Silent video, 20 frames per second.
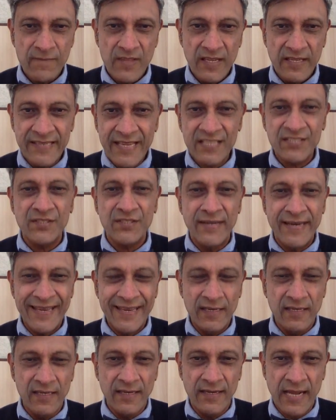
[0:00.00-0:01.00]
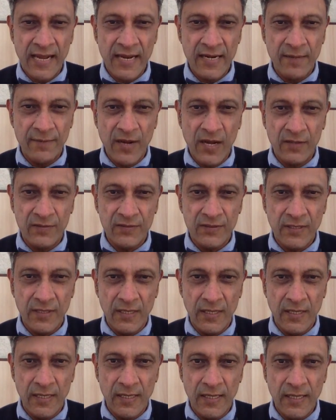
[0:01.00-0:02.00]
Yesterday, England had about
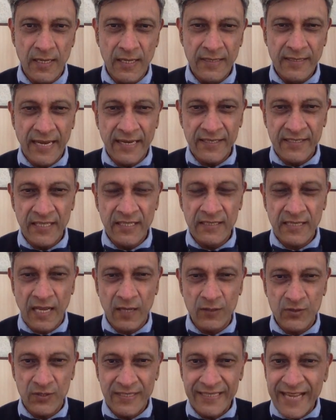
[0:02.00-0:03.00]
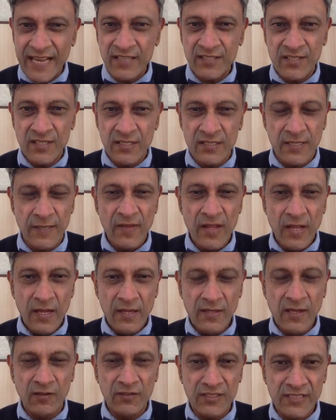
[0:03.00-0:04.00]
uh, 19,000 cases.
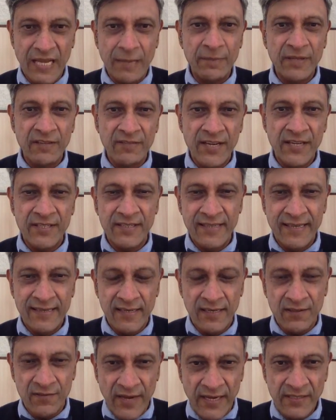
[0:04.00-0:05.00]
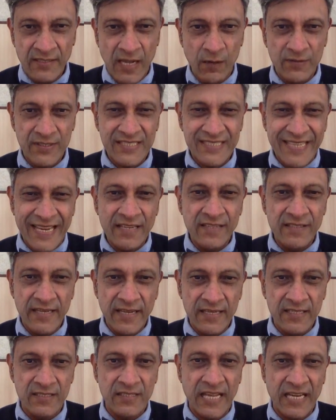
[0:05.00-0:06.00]
Now, the doubling rate in England right now is 10
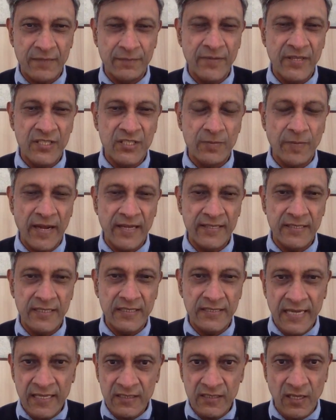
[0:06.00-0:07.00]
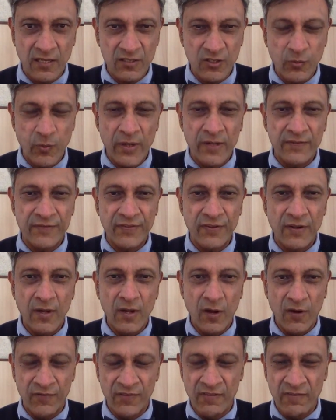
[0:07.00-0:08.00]
days. That means by the 10th or 12th
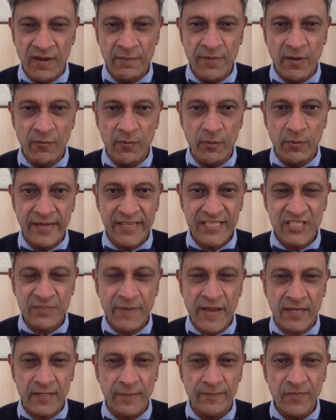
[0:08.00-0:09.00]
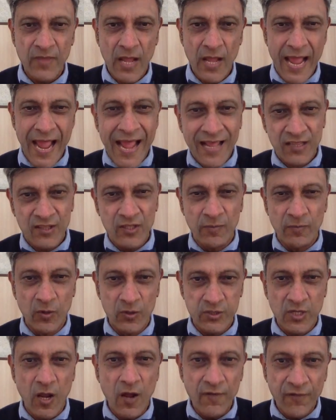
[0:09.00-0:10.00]
of November, we would expect at the
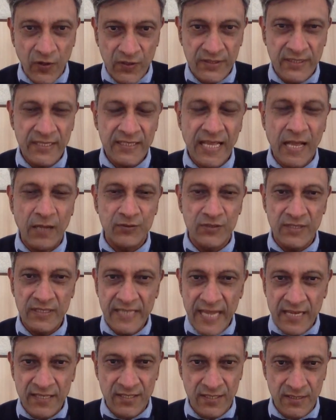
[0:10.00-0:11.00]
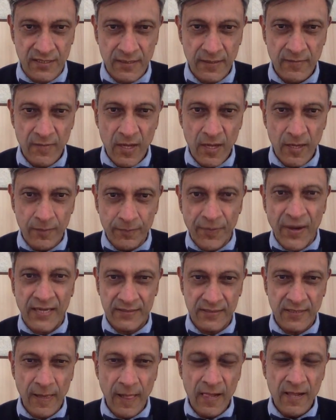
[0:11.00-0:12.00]
most 40,000 cases.
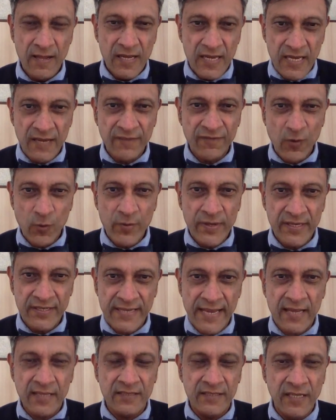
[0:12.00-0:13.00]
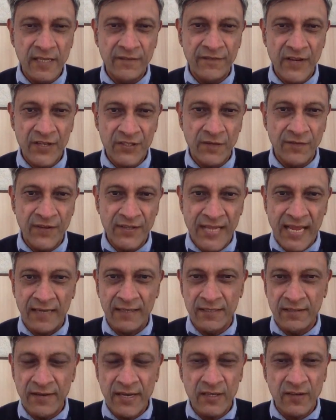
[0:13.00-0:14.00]
But if we take the infection
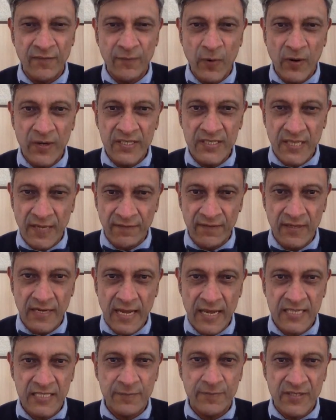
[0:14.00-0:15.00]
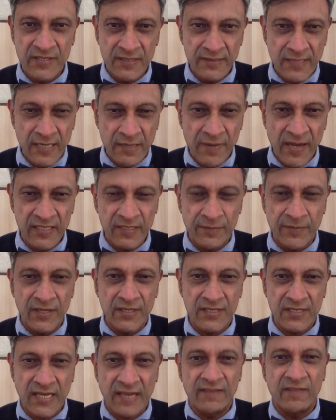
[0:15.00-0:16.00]
fatality rate of 0.7 as presented by the
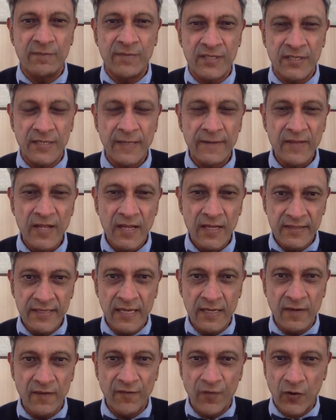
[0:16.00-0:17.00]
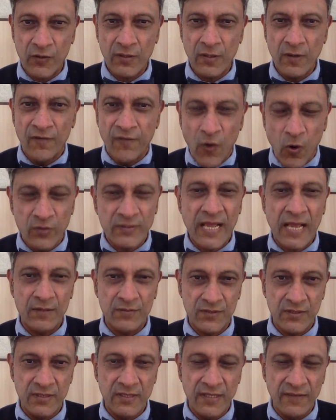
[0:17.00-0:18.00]
British government, then
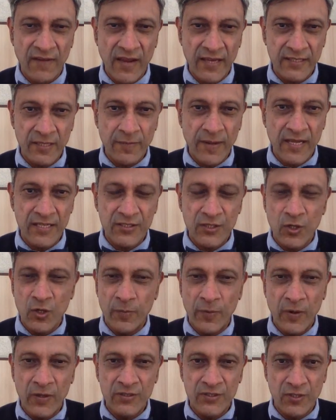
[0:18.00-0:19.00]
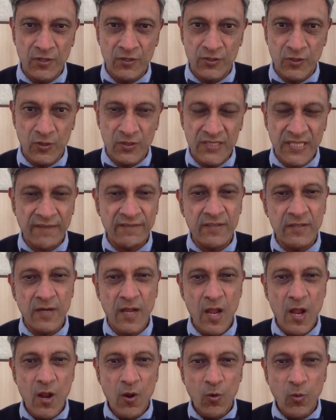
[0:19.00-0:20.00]
4,000 divided by 0.007
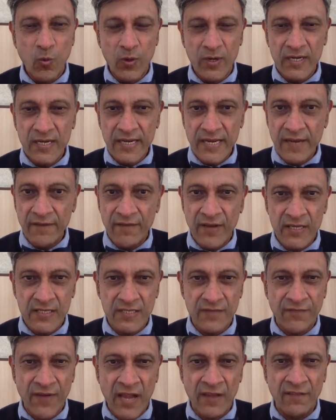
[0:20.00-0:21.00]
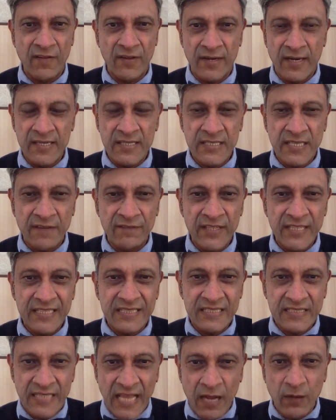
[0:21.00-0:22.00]
would give us
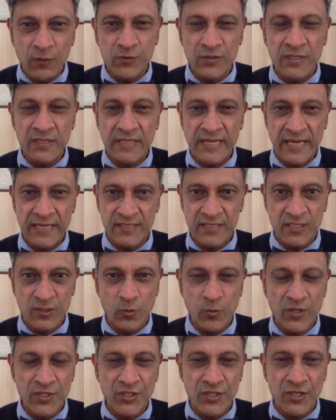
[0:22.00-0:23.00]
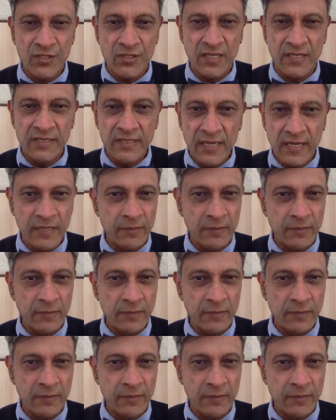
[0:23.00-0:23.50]
570,000 cases, which is a near